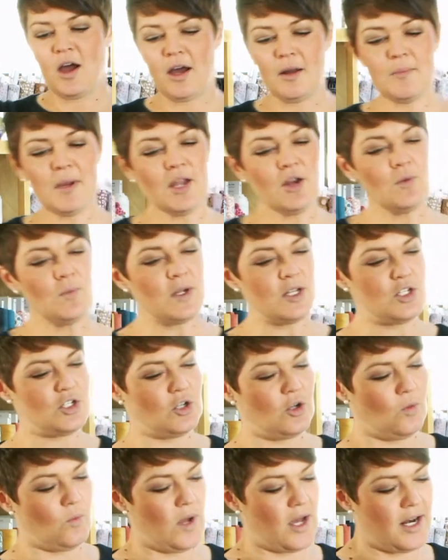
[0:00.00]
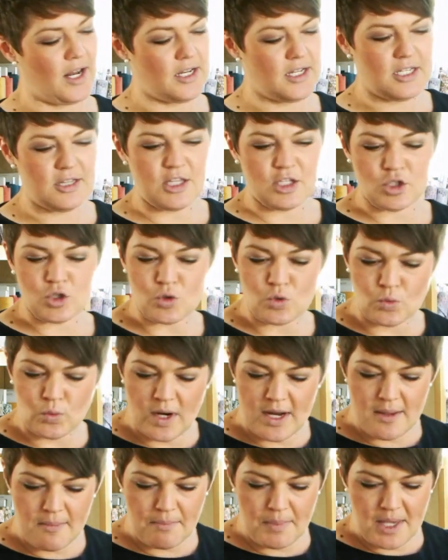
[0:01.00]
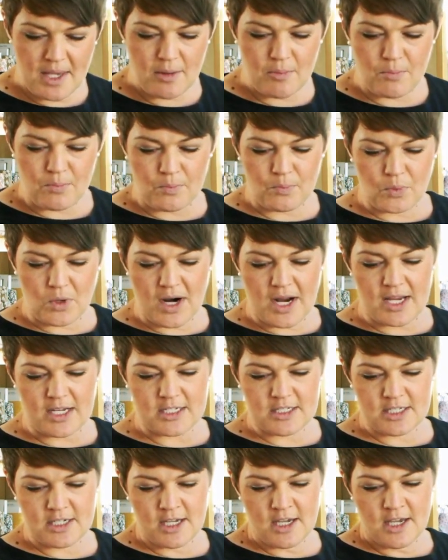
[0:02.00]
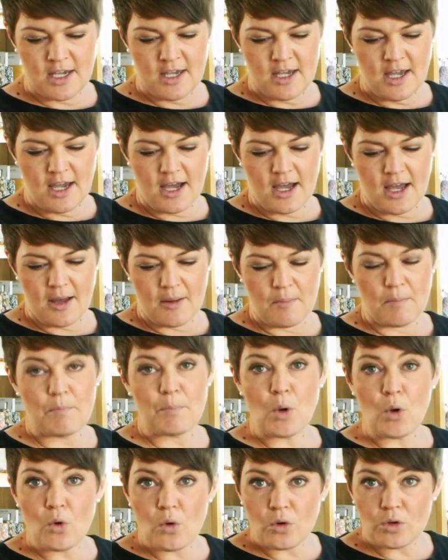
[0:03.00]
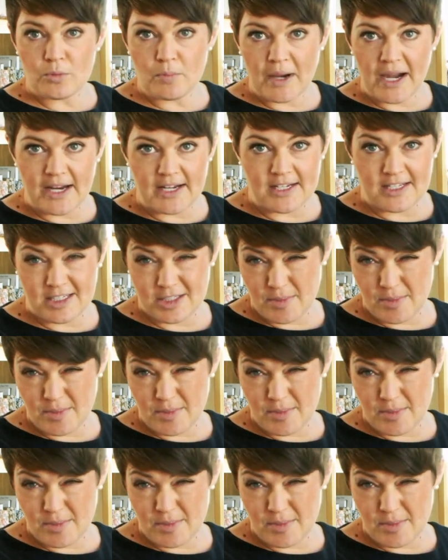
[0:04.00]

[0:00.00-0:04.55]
on my original one, I did this great big bright bold binding.